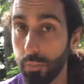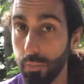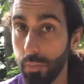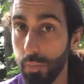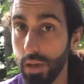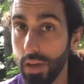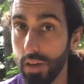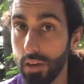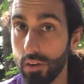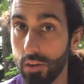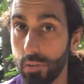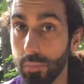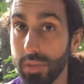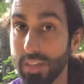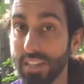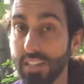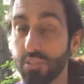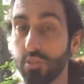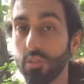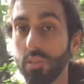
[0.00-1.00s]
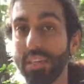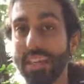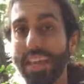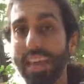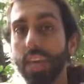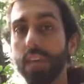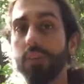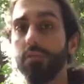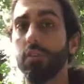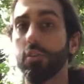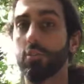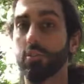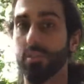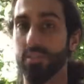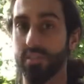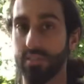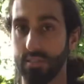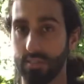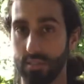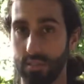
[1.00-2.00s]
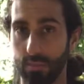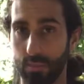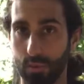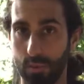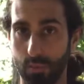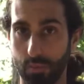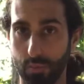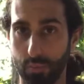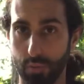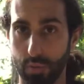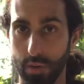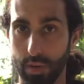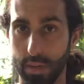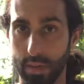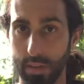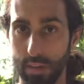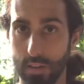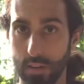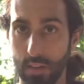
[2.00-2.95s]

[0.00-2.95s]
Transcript: better because you gave your system a little break.